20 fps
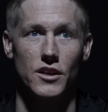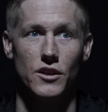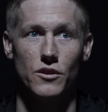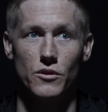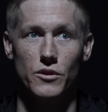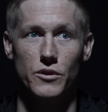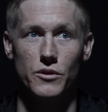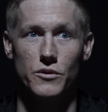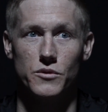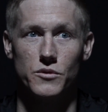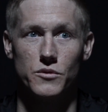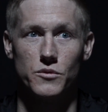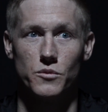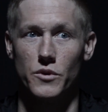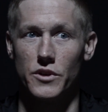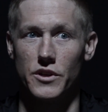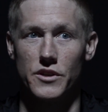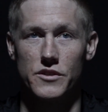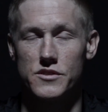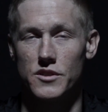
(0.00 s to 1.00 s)
you lose
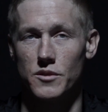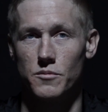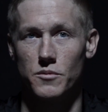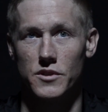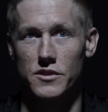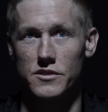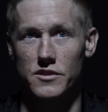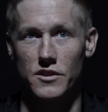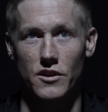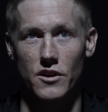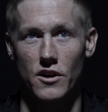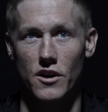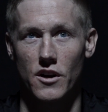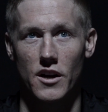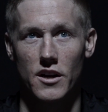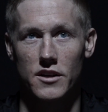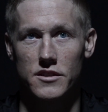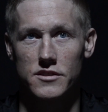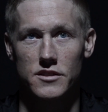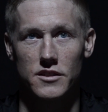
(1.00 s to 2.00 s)
one of your siblings in a car
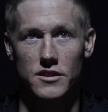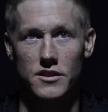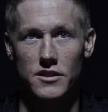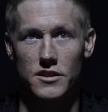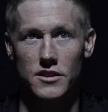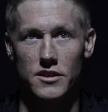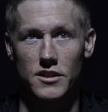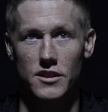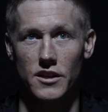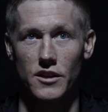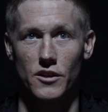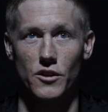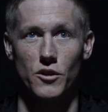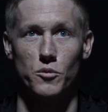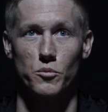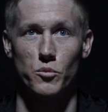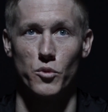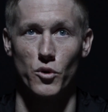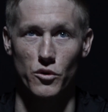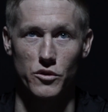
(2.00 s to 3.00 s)
accident, let
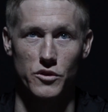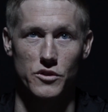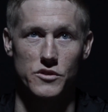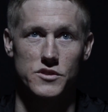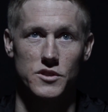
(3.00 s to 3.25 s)
alone both your